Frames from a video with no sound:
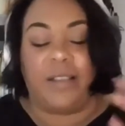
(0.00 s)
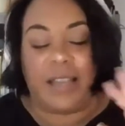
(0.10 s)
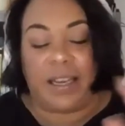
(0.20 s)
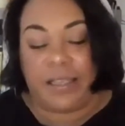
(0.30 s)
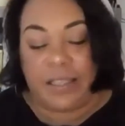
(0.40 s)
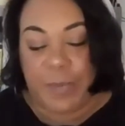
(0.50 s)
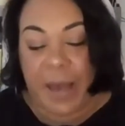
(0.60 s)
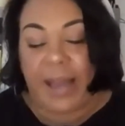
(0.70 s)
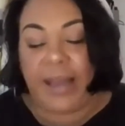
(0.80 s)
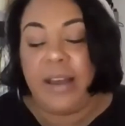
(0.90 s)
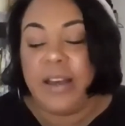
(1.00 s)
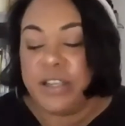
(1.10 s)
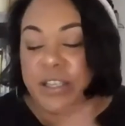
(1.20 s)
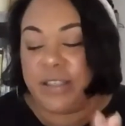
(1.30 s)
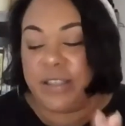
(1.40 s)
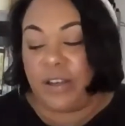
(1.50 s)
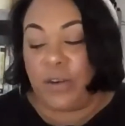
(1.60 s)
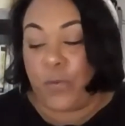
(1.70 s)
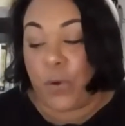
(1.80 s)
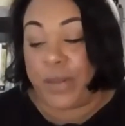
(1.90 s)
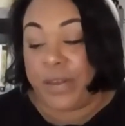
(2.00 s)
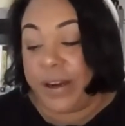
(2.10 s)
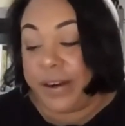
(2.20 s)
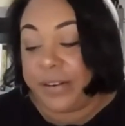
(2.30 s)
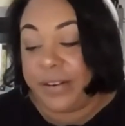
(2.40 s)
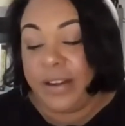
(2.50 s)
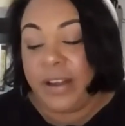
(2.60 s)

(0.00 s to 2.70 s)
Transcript: State East Bay. She's in her 4th year.